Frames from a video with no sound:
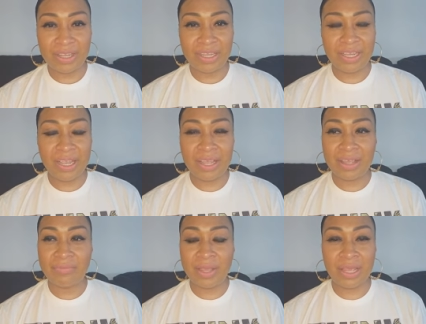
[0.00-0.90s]

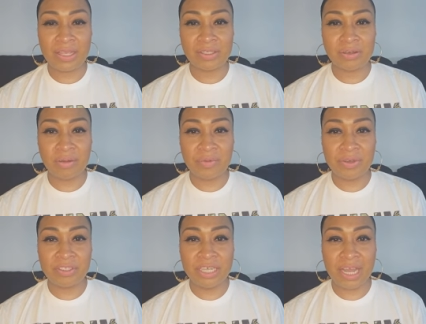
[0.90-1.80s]
Yeah, man,
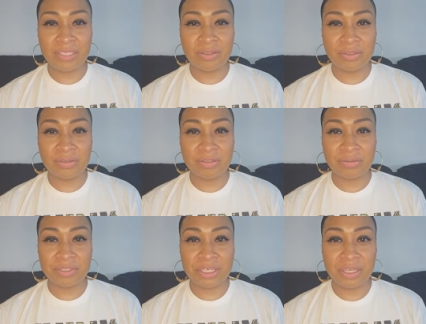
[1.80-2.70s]
Scorpios, you guys are going through
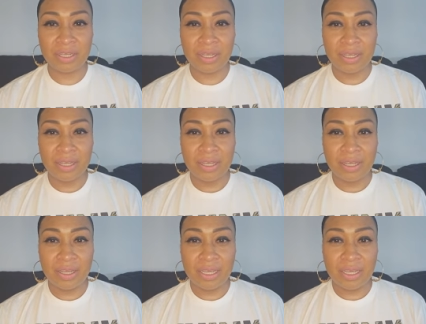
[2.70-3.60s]
some shit.
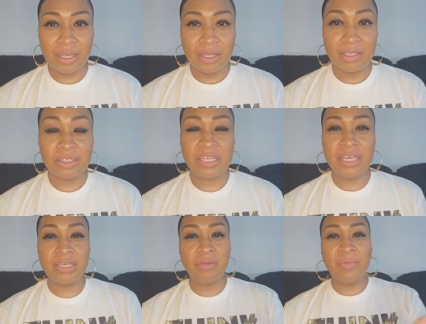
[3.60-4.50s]
You
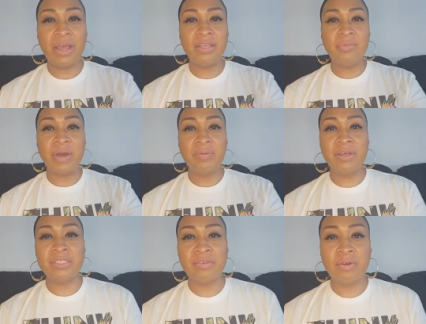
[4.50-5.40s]
see, your mom, your mom
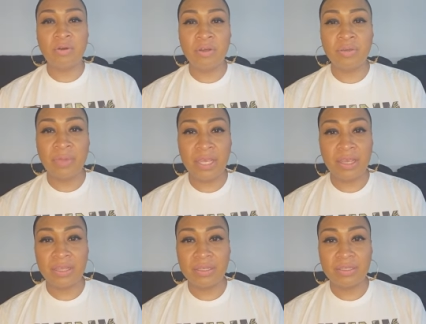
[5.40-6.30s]
has never called you
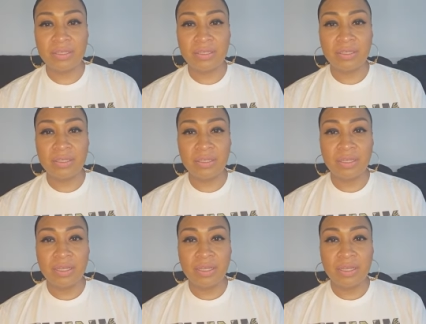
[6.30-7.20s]
Megan.
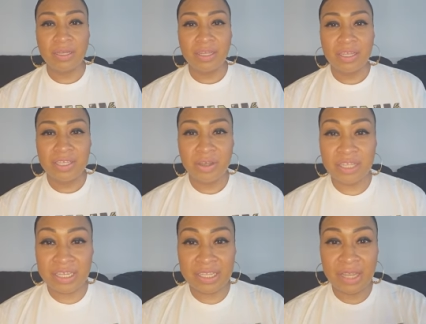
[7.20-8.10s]
Your
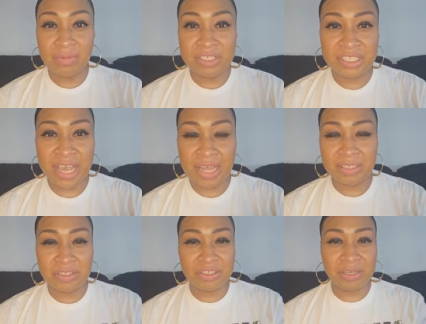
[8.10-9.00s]
nickname was
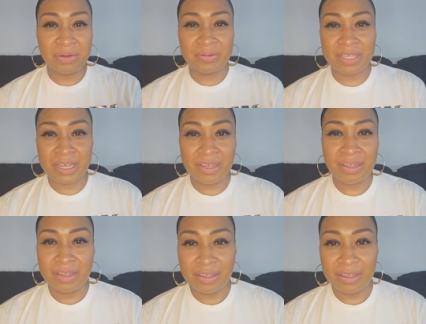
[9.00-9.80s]
Tats. You see what I'm saying?